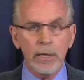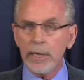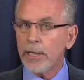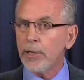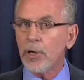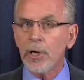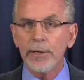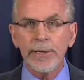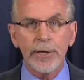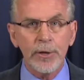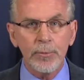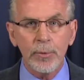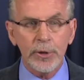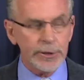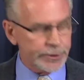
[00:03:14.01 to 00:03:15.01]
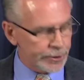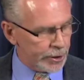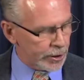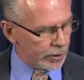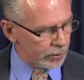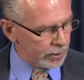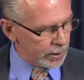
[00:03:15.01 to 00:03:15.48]
and all the other books
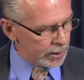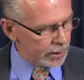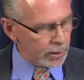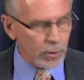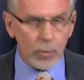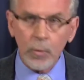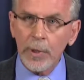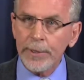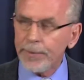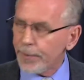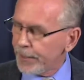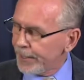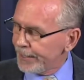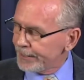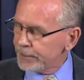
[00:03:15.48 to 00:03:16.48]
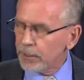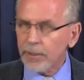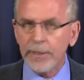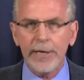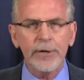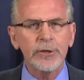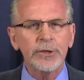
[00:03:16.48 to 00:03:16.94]
know what these
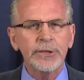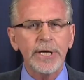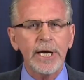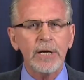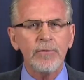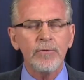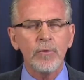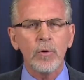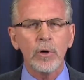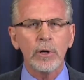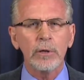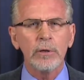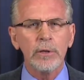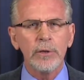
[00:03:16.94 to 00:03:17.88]
letters stand for.